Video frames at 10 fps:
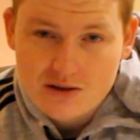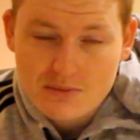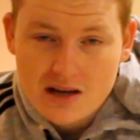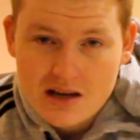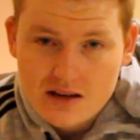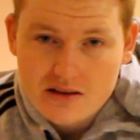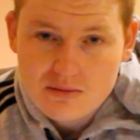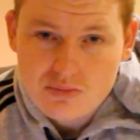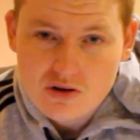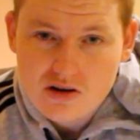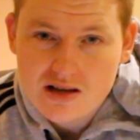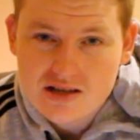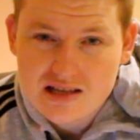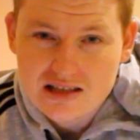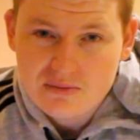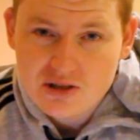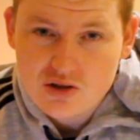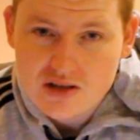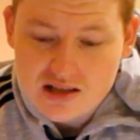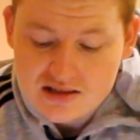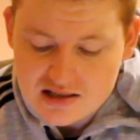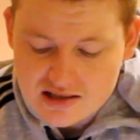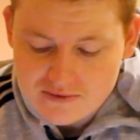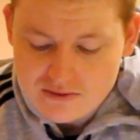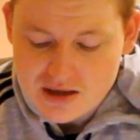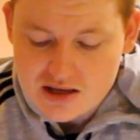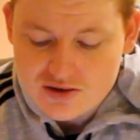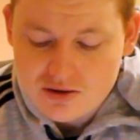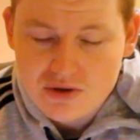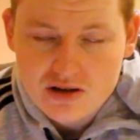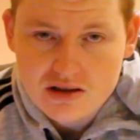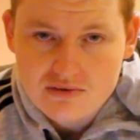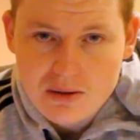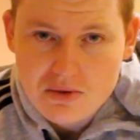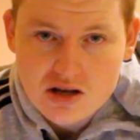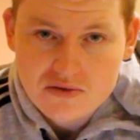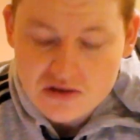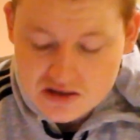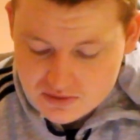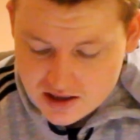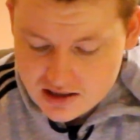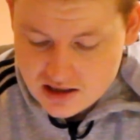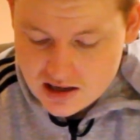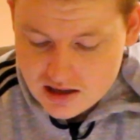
them. I think the Broncos just a little bit too inconsistent for me, so I'm going the Rabbitohs for this one.